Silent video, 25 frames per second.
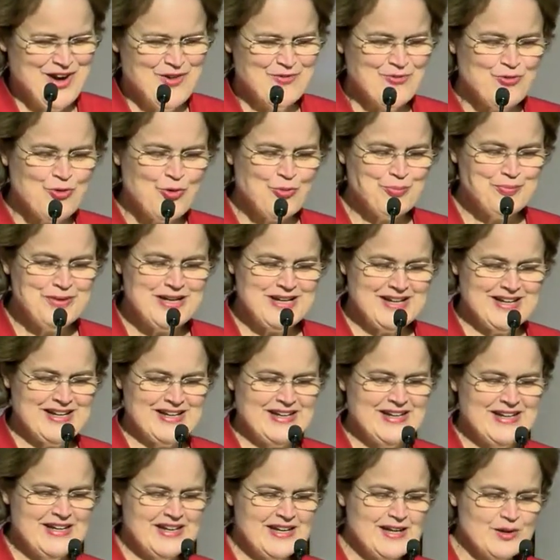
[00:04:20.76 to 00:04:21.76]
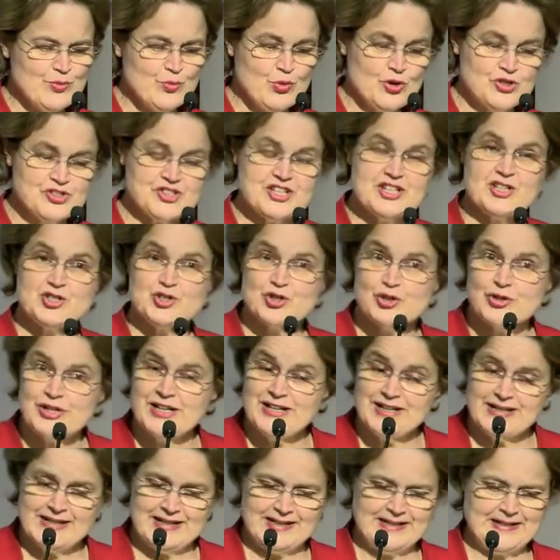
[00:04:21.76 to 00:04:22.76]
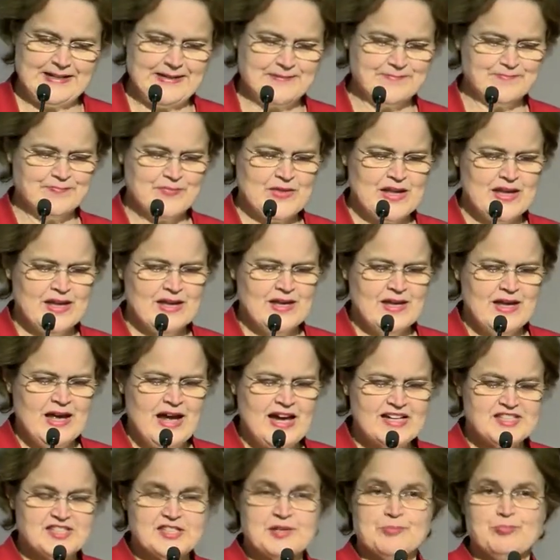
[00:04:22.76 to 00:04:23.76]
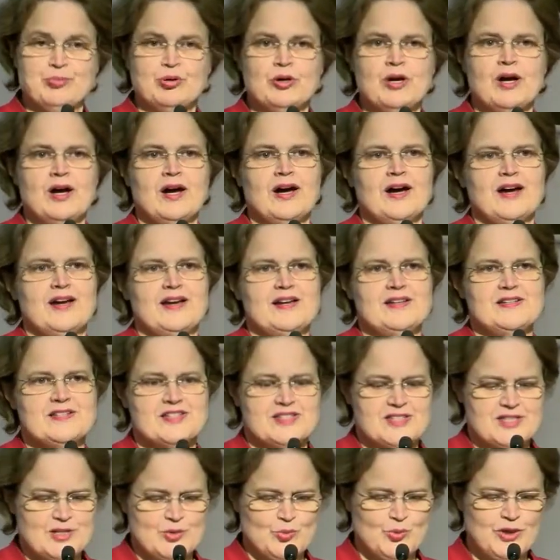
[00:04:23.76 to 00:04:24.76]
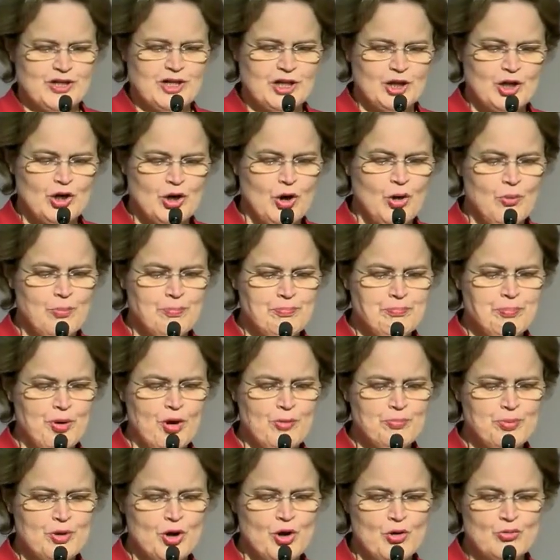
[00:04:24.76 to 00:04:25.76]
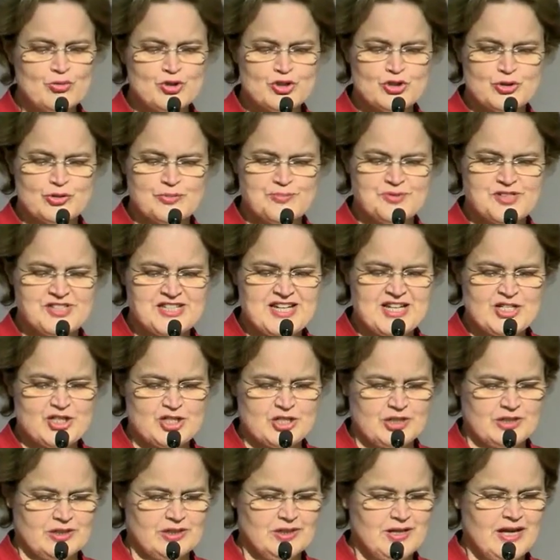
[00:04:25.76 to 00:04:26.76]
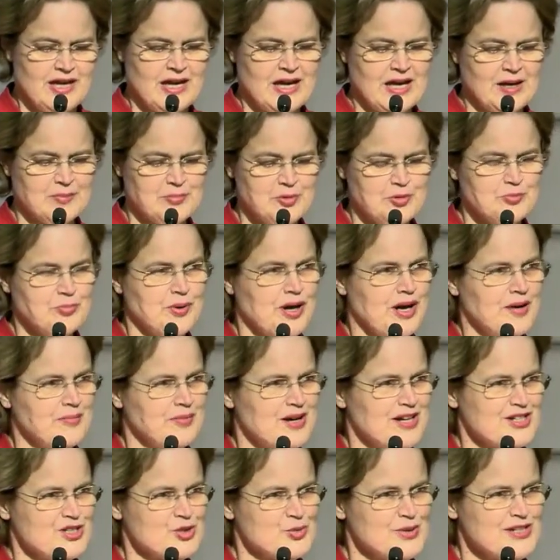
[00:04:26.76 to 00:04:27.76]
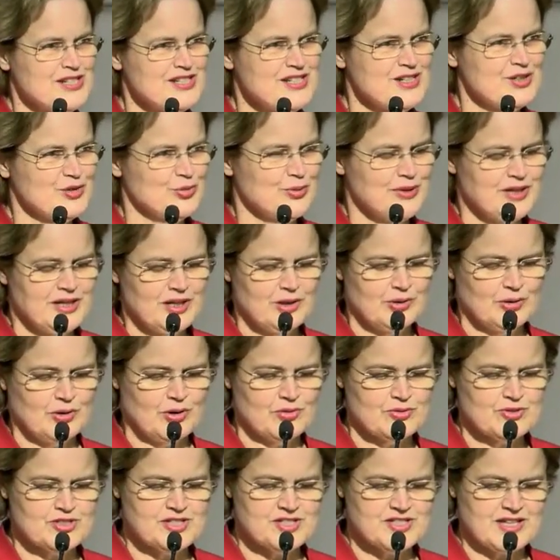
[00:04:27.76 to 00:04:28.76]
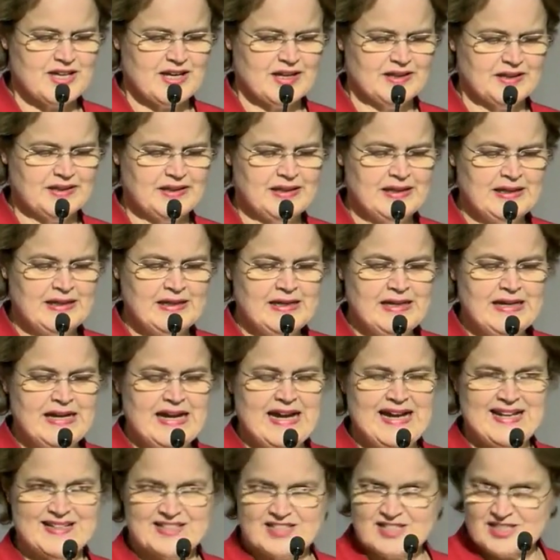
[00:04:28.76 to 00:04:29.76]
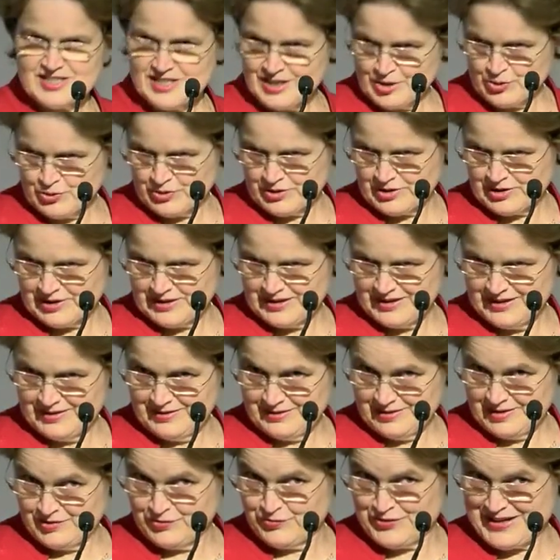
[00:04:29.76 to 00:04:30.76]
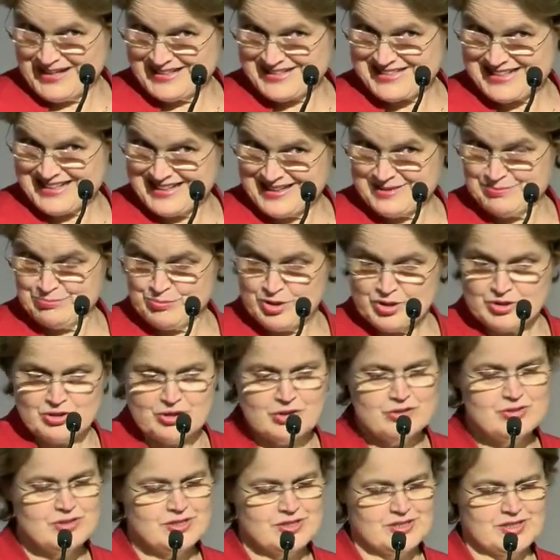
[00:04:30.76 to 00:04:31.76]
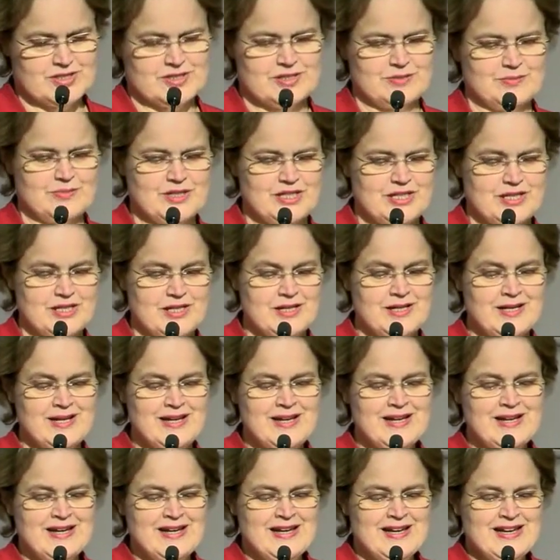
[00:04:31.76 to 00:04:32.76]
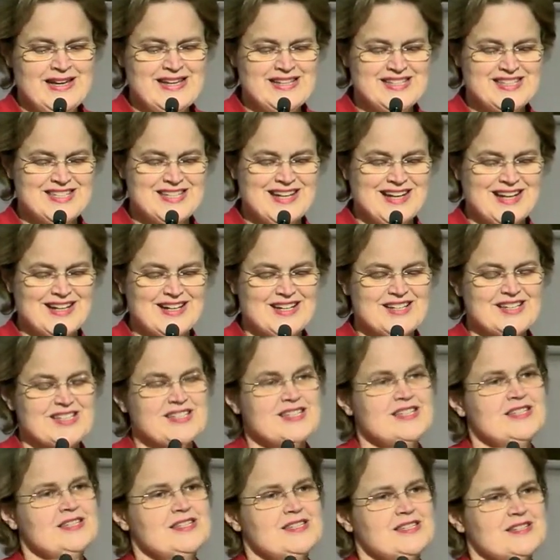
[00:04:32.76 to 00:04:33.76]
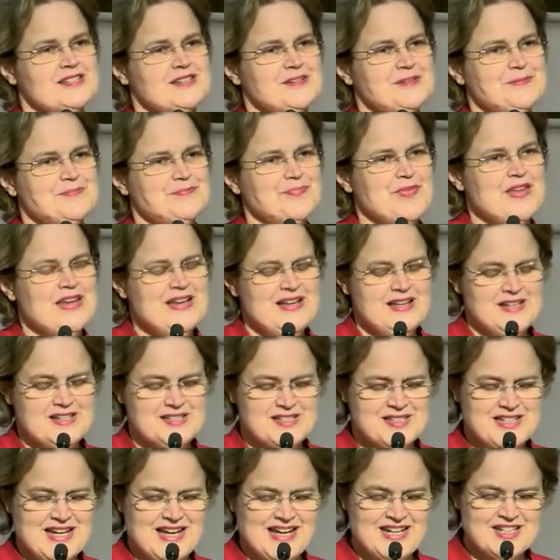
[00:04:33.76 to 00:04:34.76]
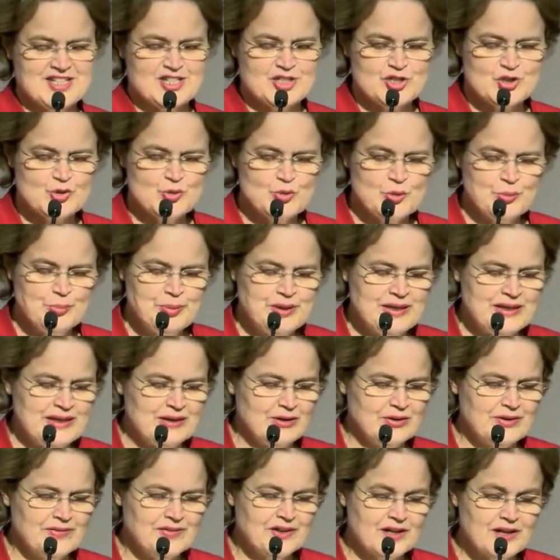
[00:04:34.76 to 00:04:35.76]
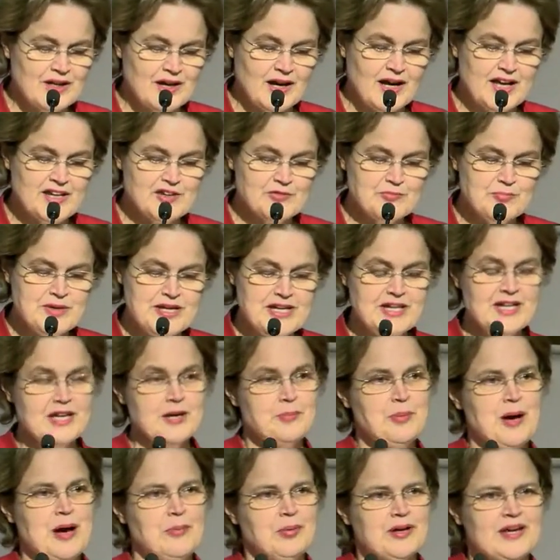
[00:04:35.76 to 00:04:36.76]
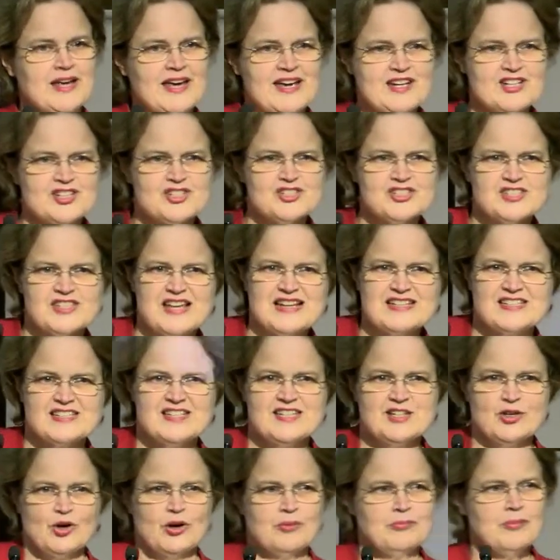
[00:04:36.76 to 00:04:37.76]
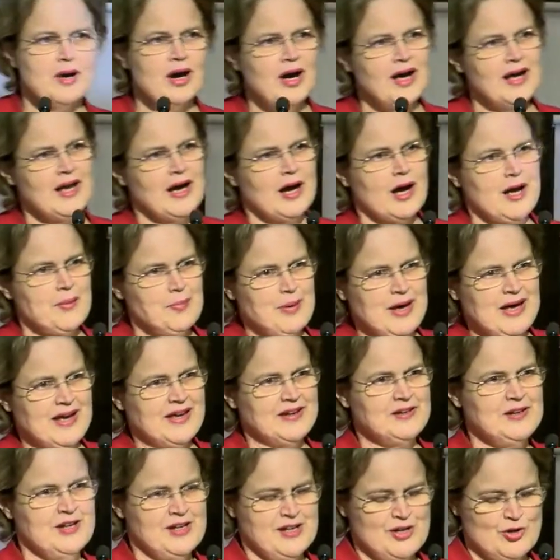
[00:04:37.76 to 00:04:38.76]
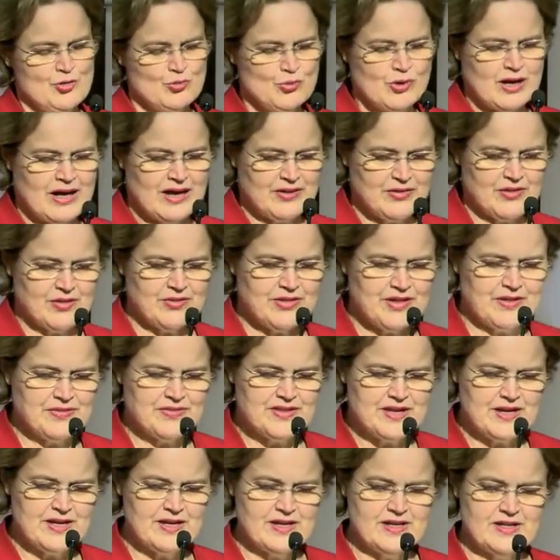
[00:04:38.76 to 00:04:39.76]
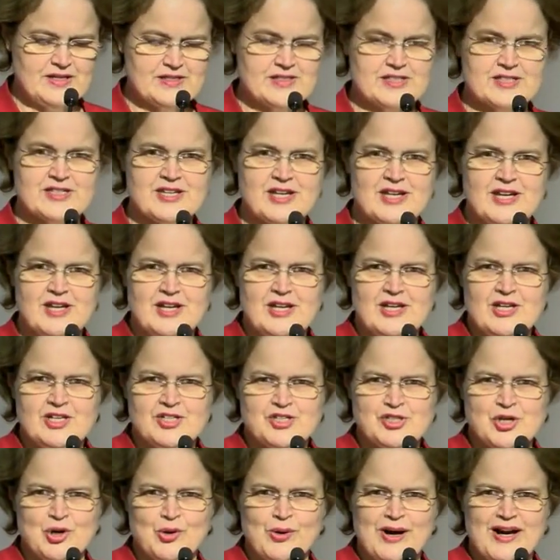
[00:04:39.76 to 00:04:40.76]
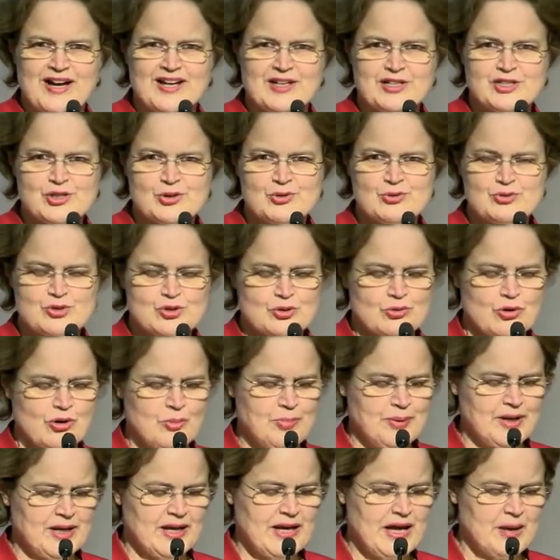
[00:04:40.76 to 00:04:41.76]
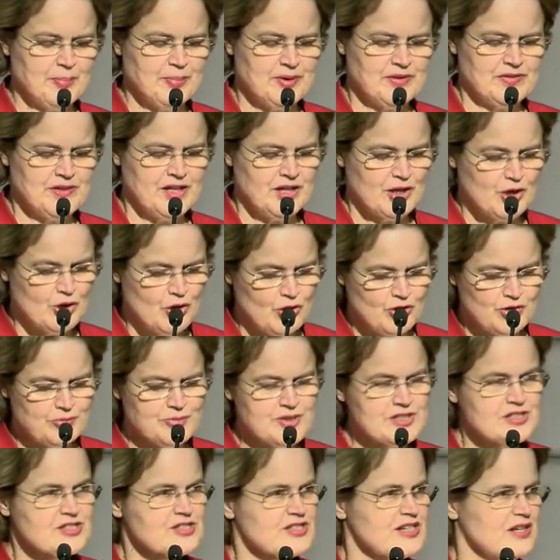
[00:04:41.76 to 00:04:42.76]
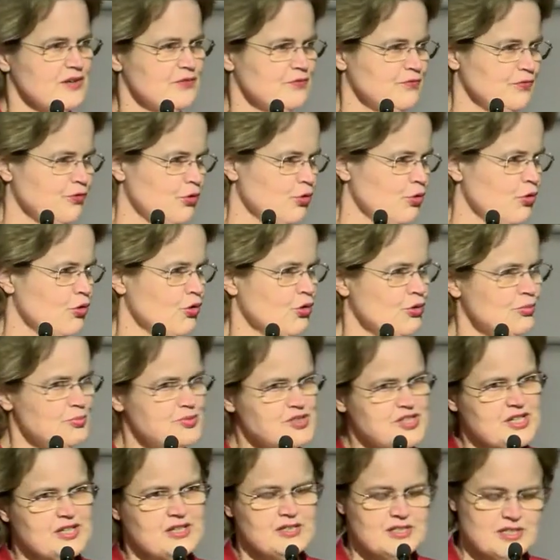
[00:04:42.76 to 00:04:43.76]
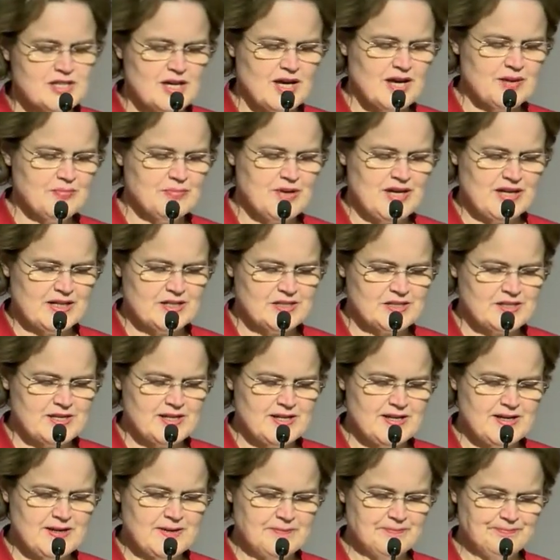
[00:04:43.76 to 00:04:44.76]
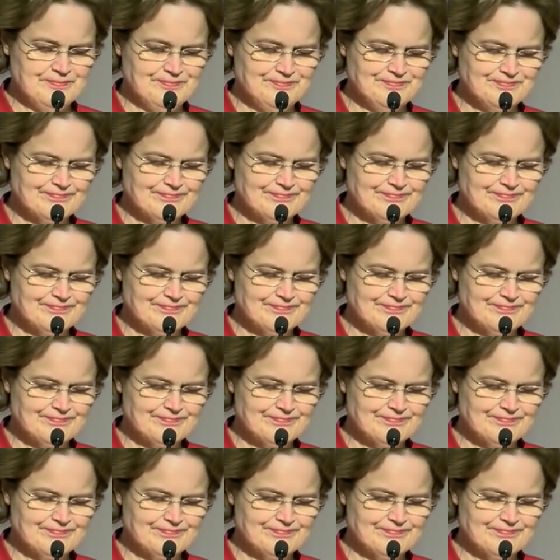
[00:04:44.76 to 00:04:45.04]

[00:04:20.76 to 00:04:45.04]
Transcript: For me, it was intriguing, a surprise, when a pop culture obsession harboured by my 23-year-old son and secretly, in fact, unbeknownst to me, his younger sister, started to appear in the kind of media publications that sit on my iPad rather than theirs. So articles cropping up in The Economist, in Forbes, in Time magazine.